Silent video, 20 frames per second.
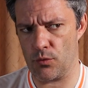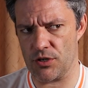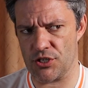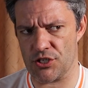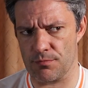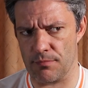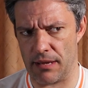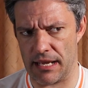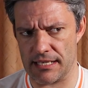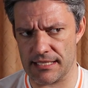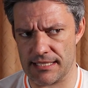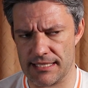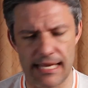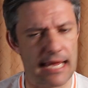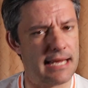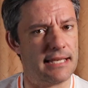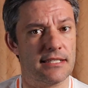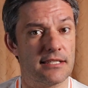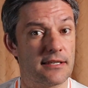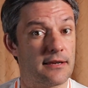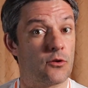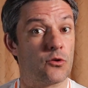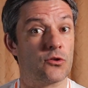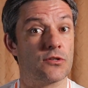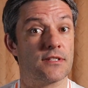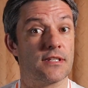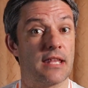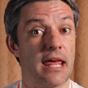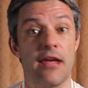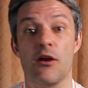which makes sense
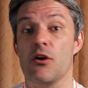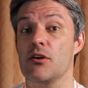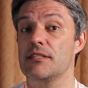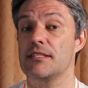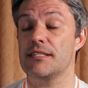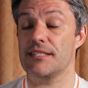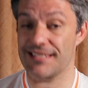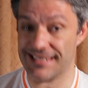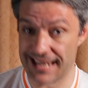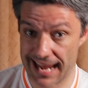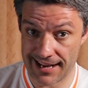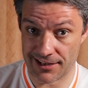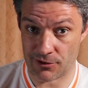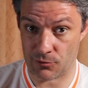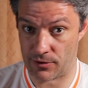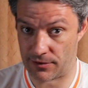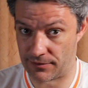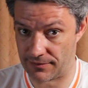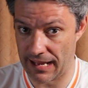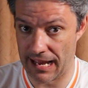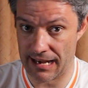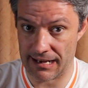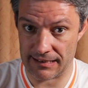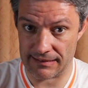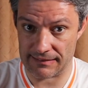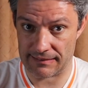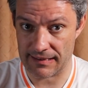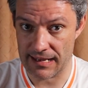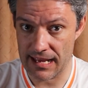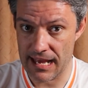because they are stacked with
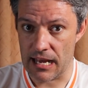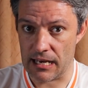talent.